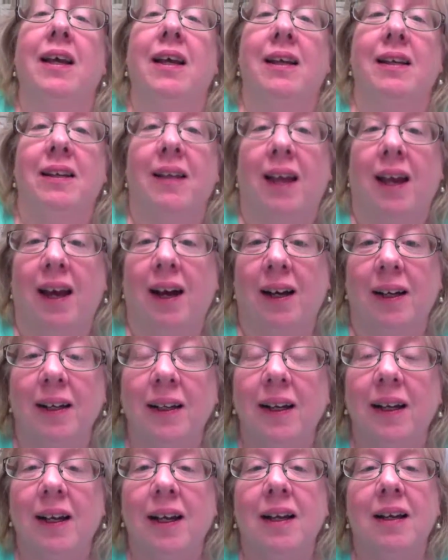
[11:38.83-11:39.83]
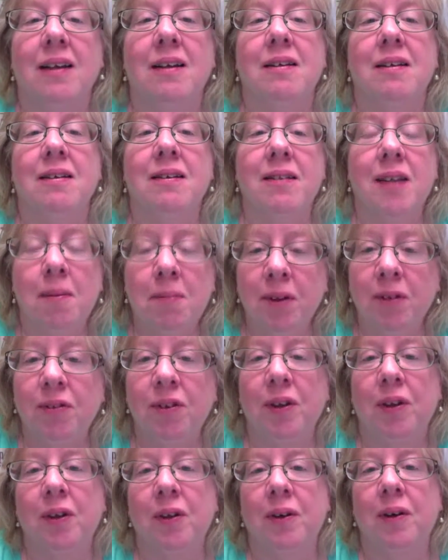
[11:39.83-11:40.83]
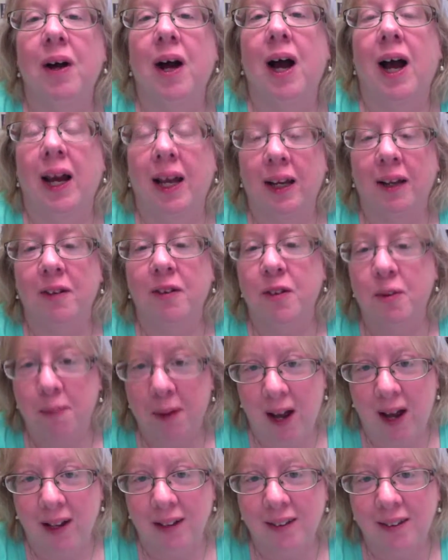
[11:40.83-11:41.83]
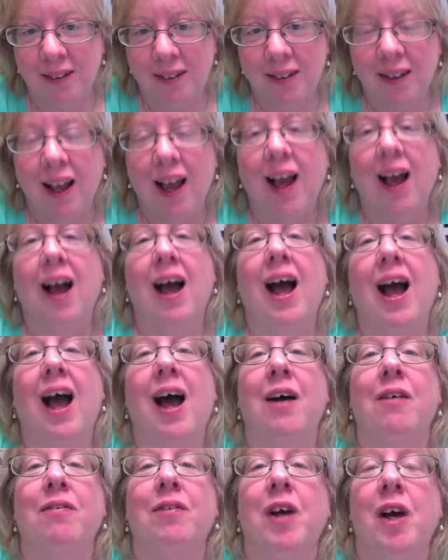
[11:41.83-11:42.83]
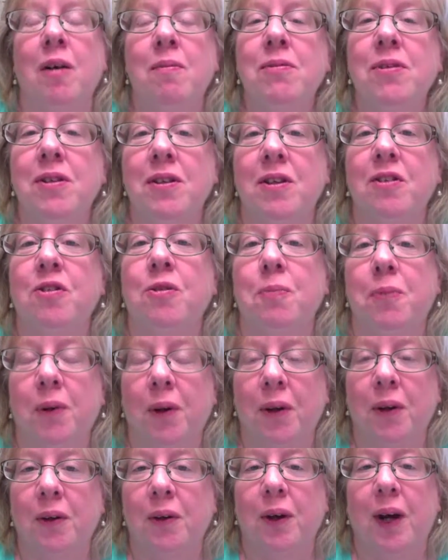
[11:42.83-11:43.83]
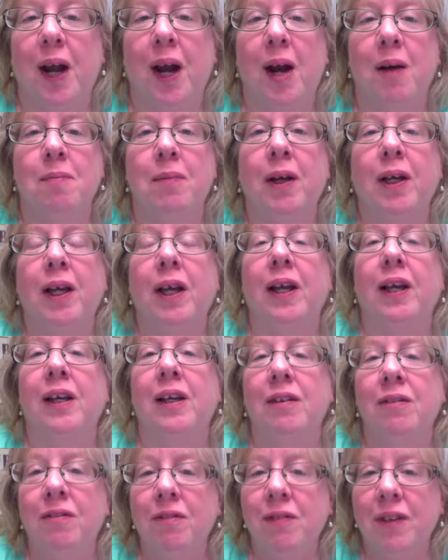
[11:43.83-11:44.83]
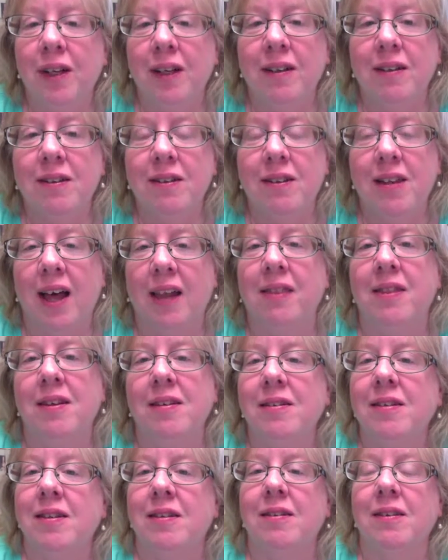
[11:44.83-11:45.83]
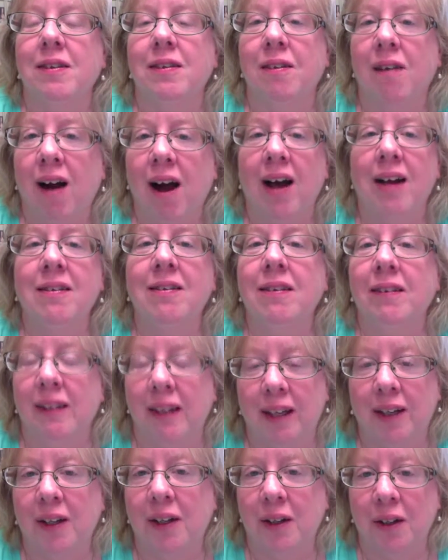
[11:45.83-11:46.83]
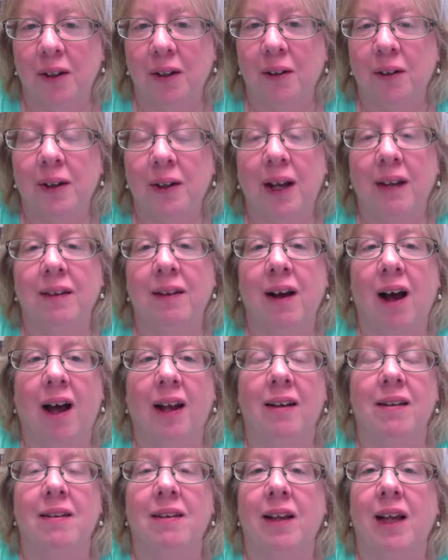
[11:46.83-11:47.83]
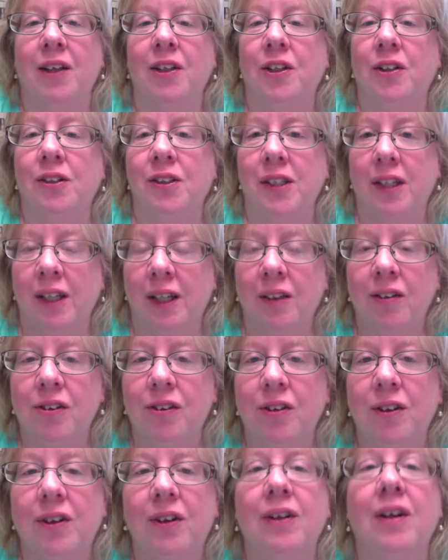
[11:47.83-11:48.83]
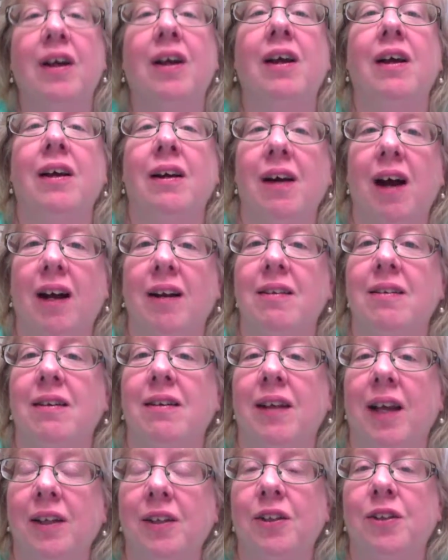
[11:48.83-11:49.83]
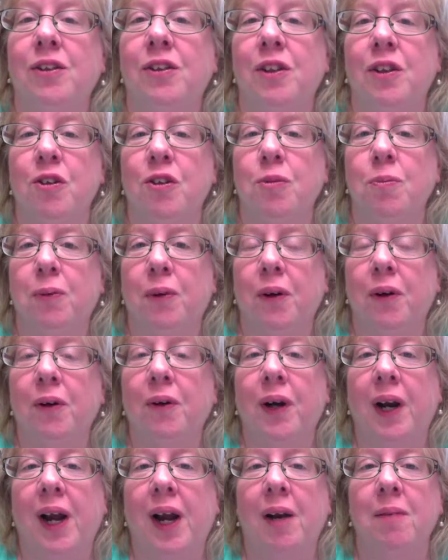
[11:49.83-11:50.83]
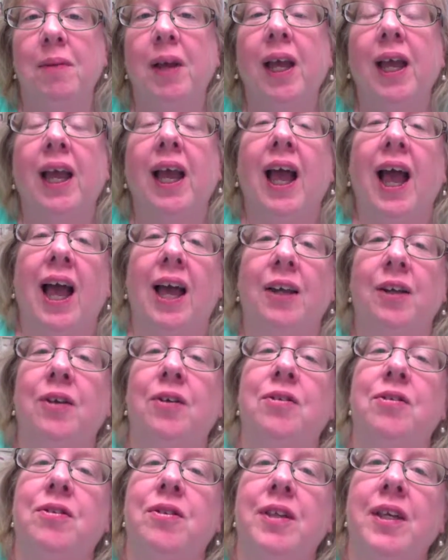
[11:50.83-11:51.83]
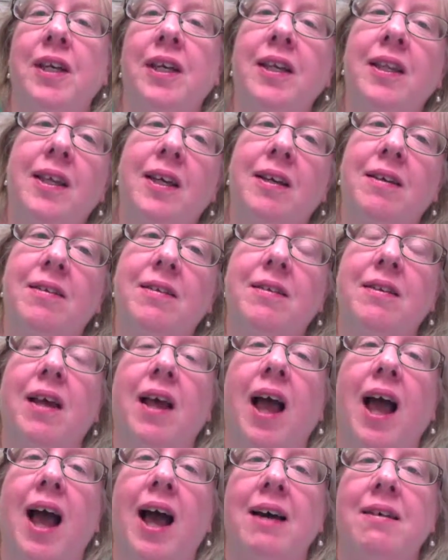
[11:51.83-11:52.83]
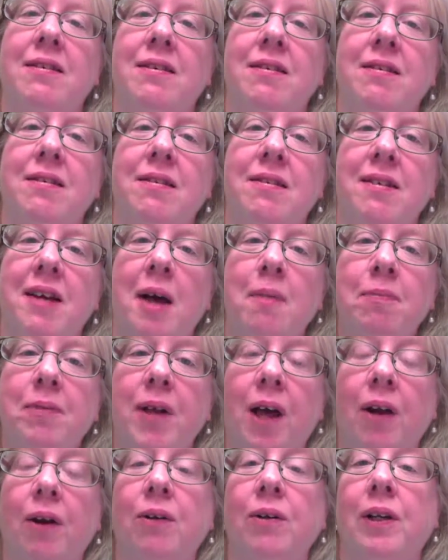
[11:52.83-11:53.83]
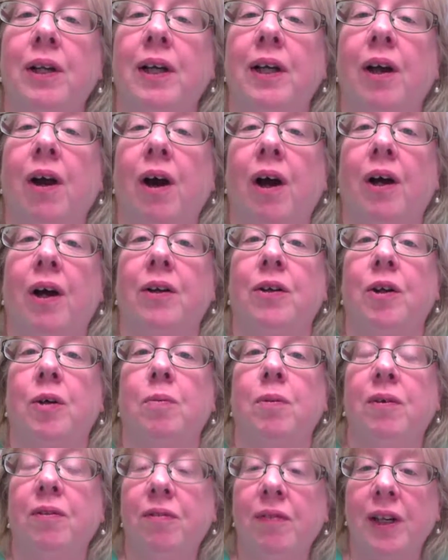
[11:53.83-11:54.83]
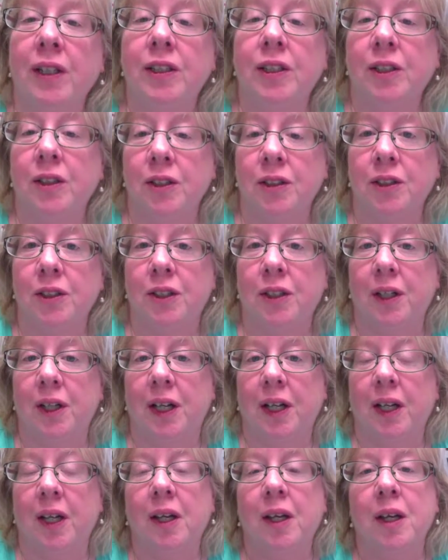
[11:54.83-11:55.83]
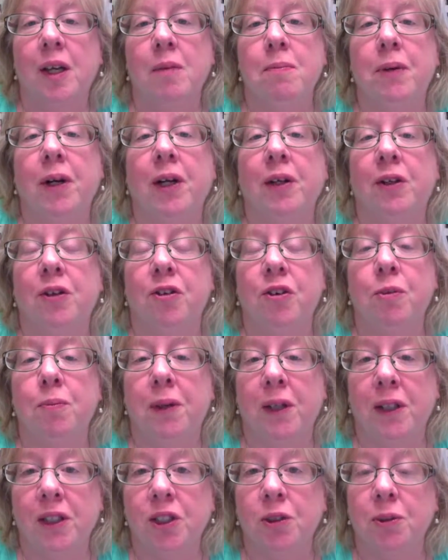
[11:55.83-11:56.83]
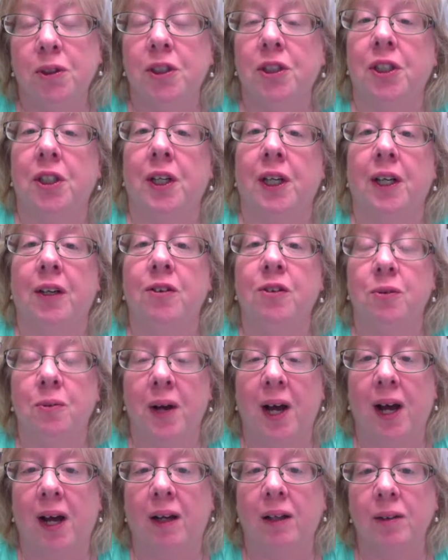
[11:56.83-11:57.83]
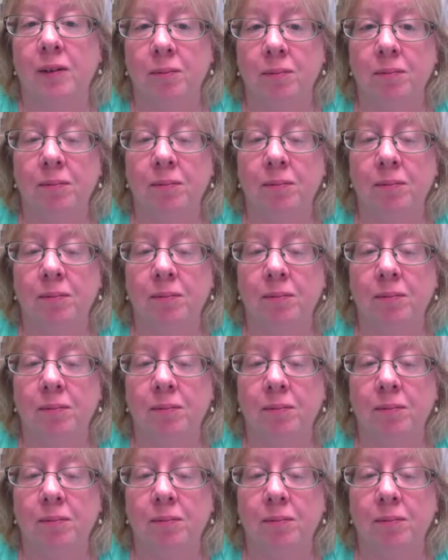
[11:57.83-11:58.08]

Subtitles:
Now, some of you, I expect, have come to this program convinced that this is God's leading you. God has led you to Eastern. God has led you to this program. And you see this as a step not only on your professional journey, but on your spiritual journey as well.